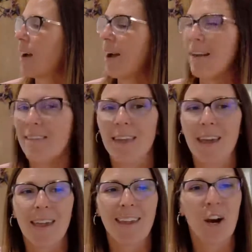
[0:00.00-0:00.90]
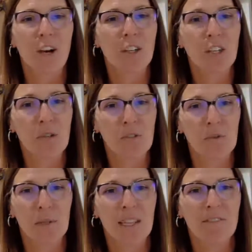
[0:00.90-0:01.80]
and they are
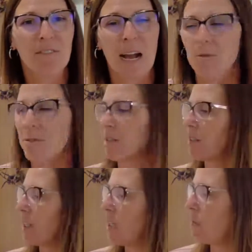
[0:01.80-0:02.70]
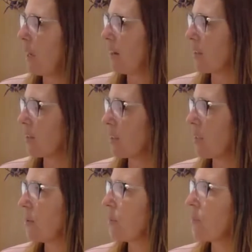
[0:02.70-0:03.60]
usually found in pairs.